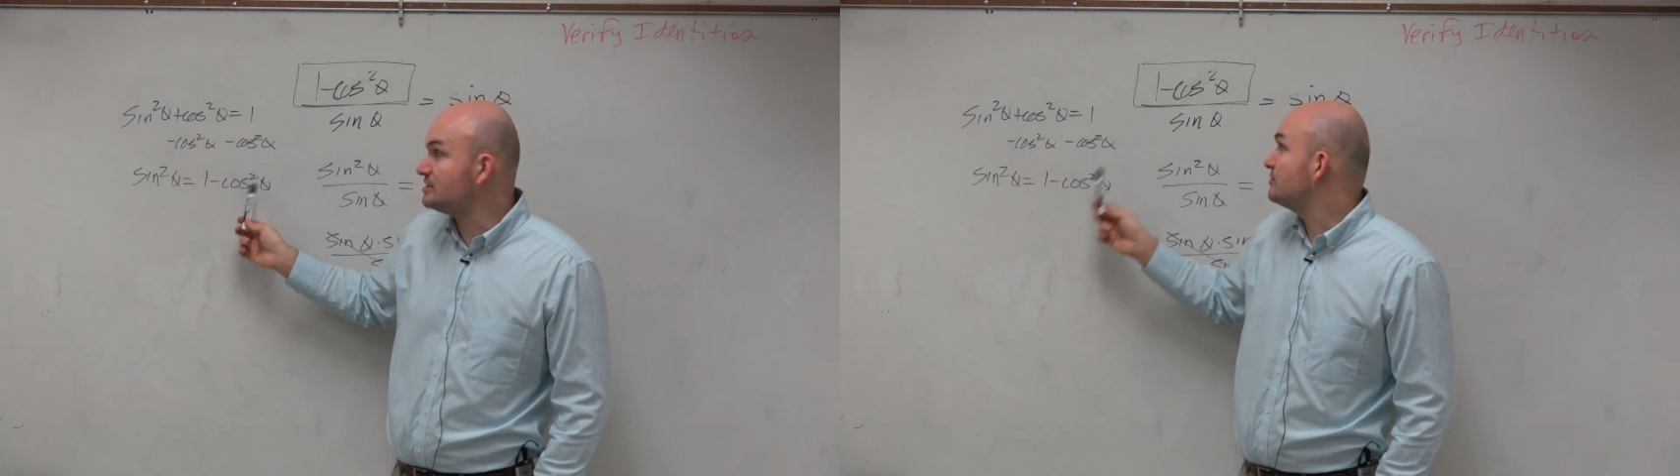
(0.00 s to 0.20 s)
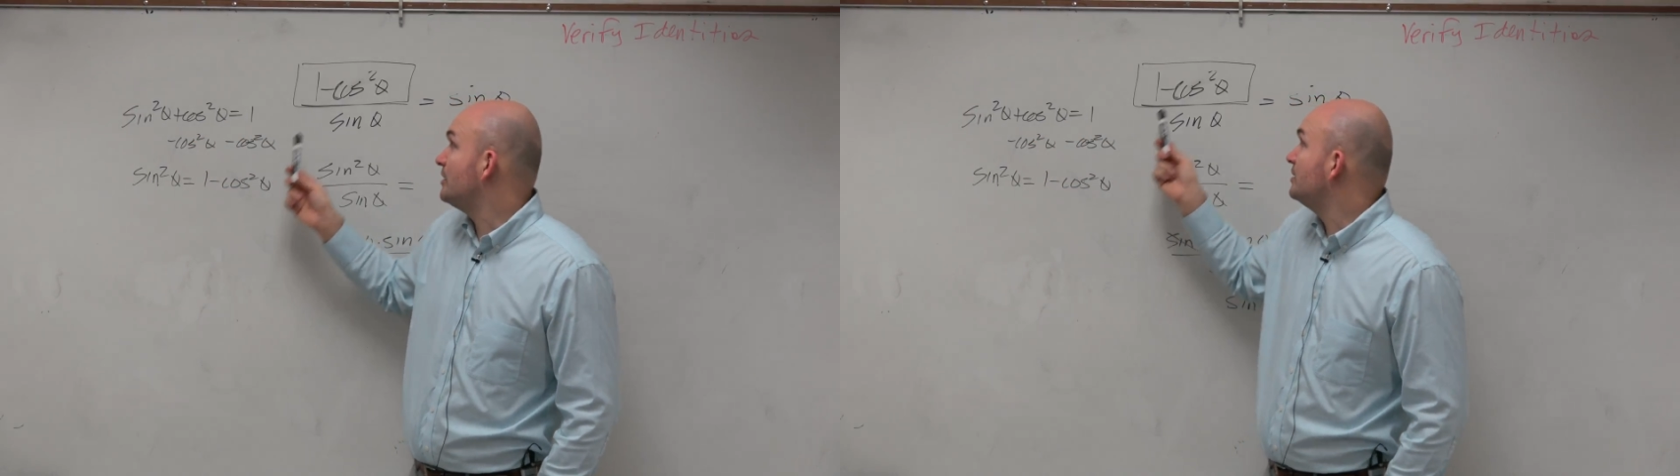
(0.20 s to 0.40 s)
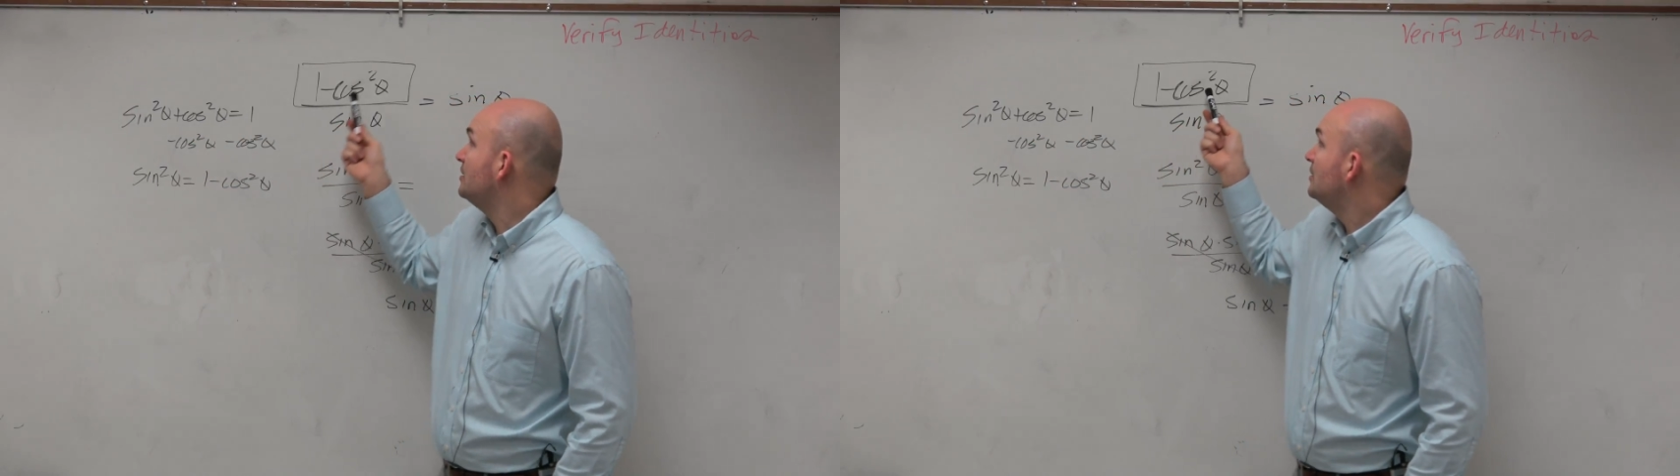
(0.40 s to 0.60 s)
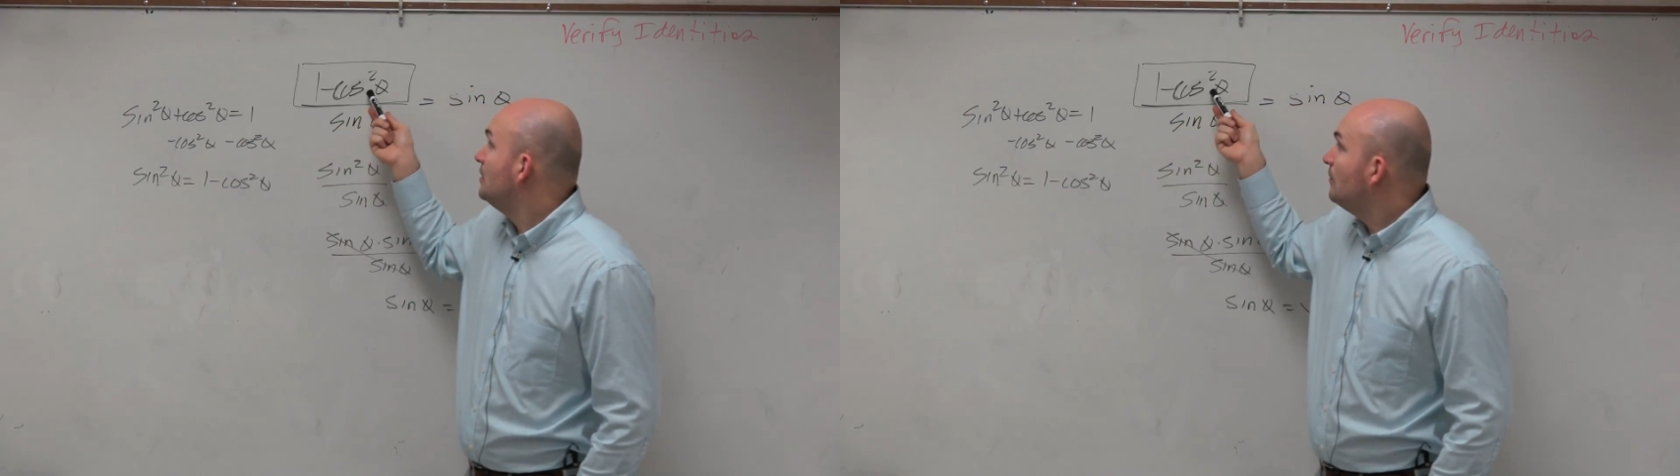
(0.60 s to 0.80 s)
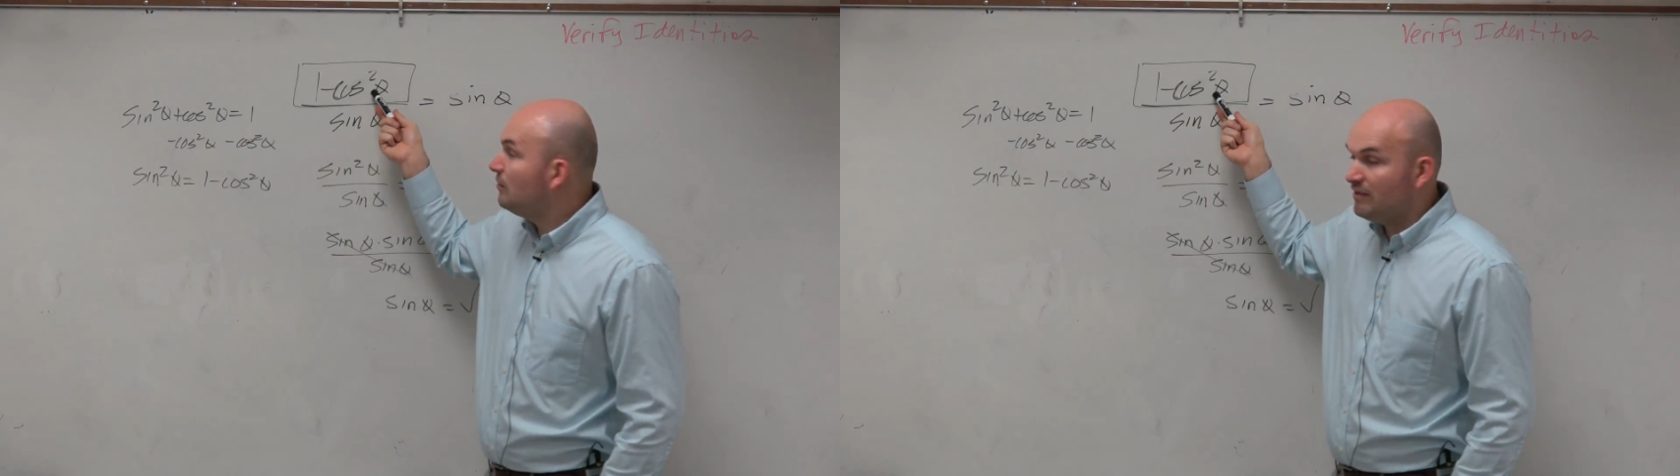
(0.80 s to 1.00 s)
squared.
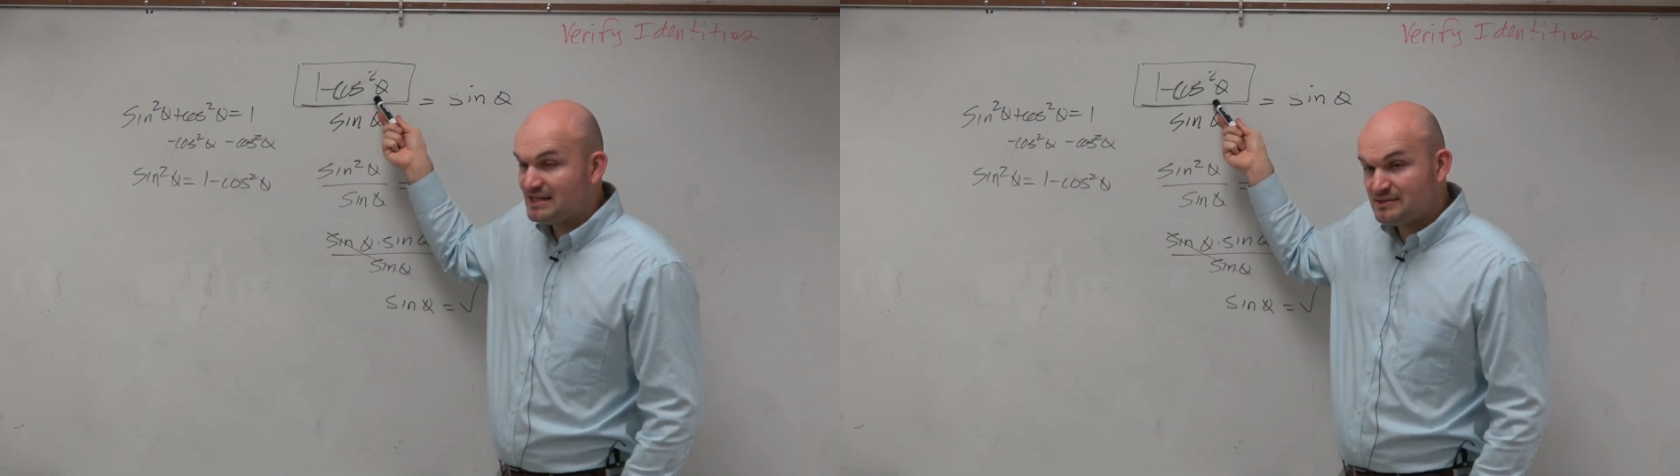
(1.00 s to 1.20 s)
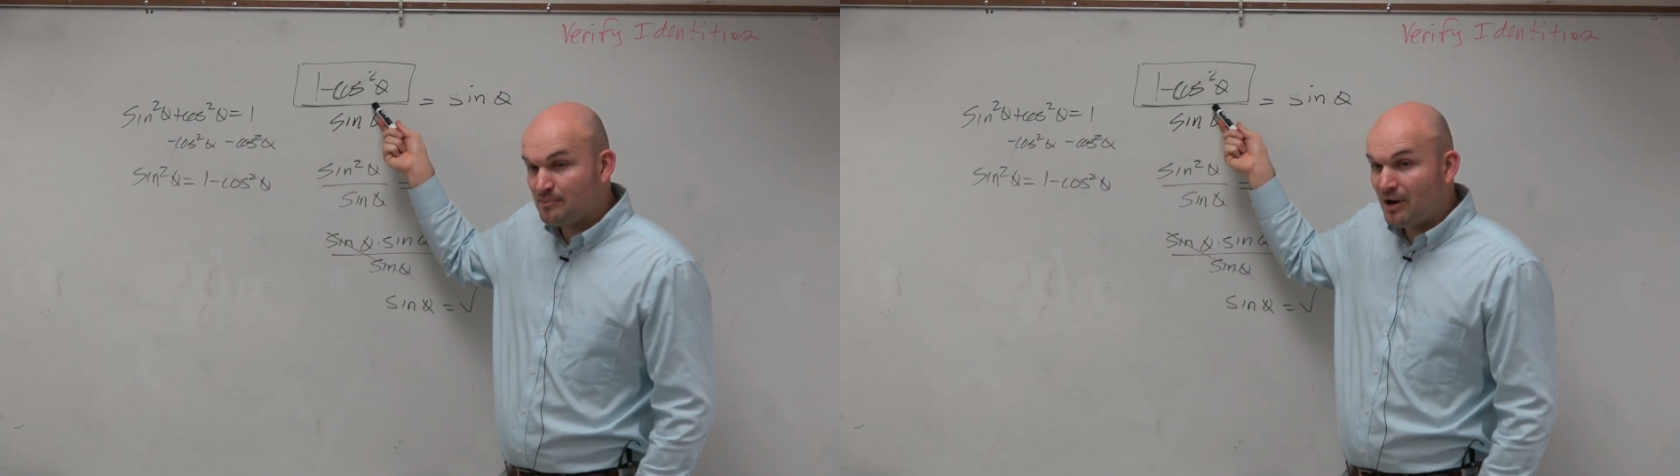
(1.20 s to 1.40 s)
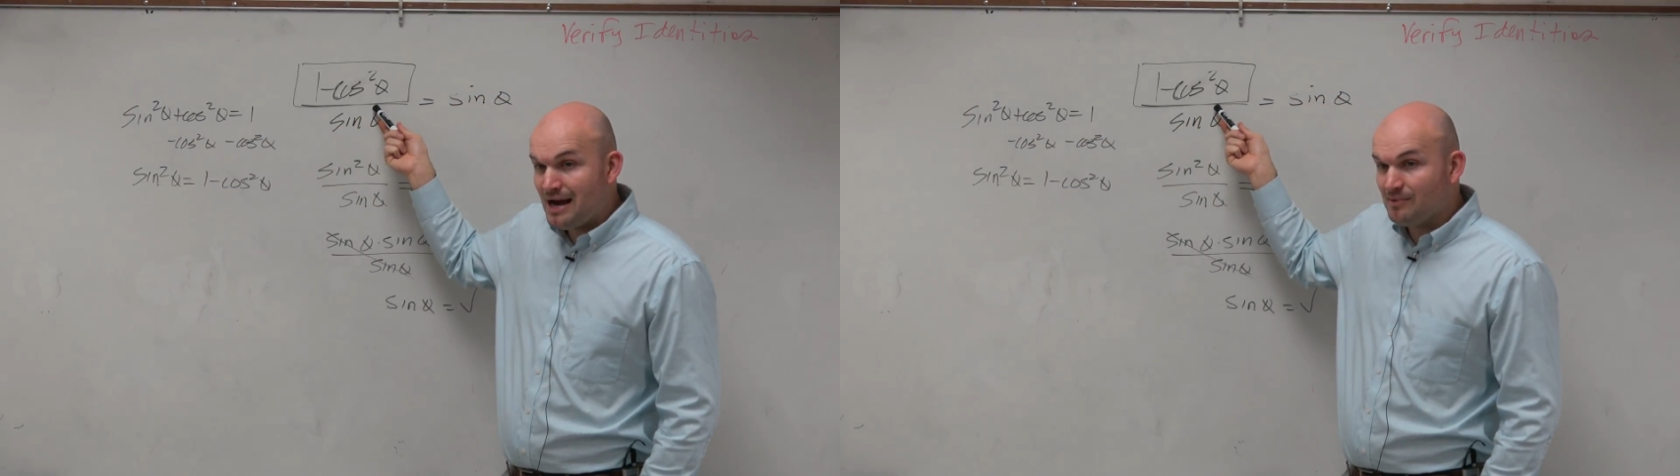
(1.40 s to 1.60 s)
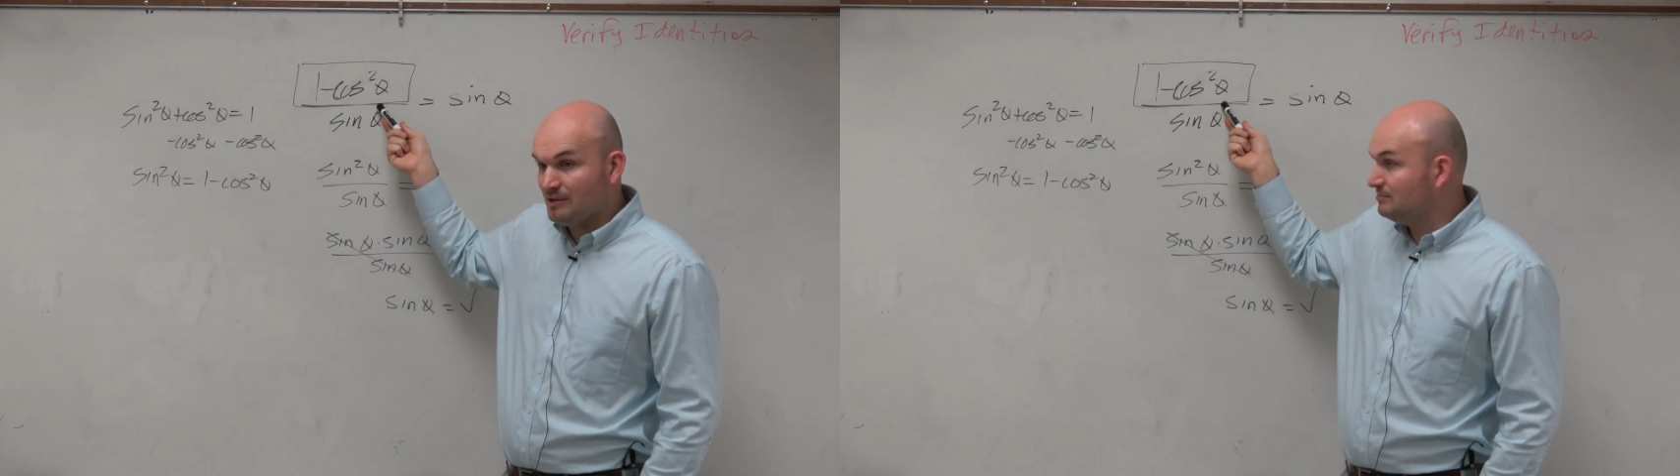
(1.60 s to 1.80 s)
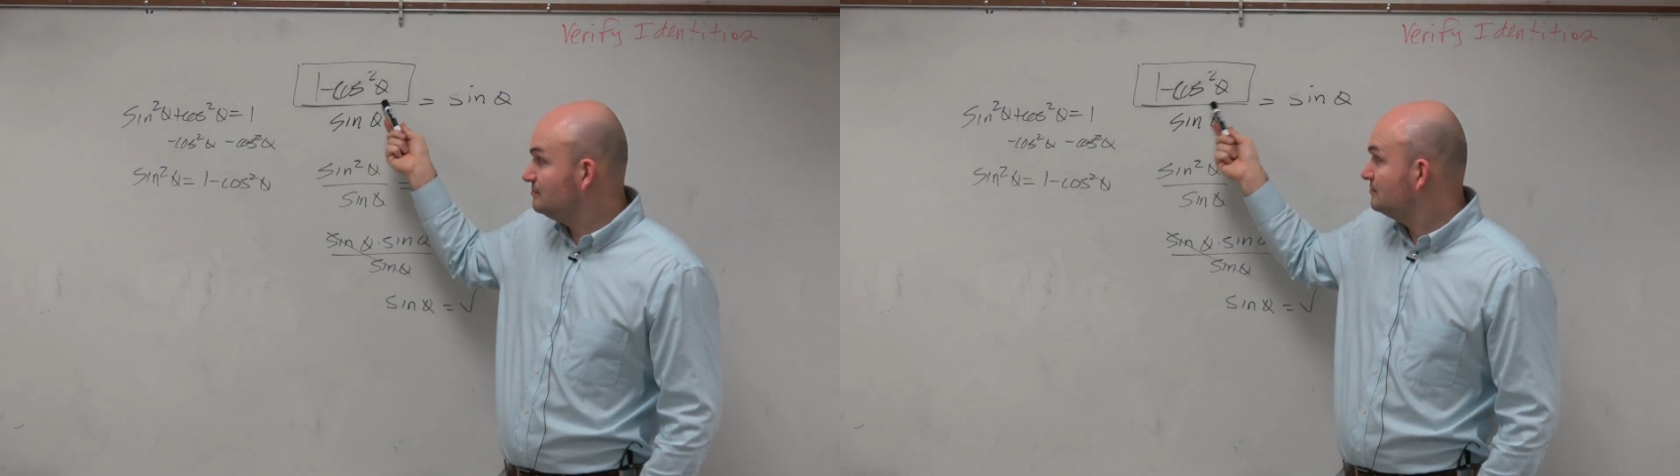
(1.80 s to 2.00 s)
Well, that's the problem.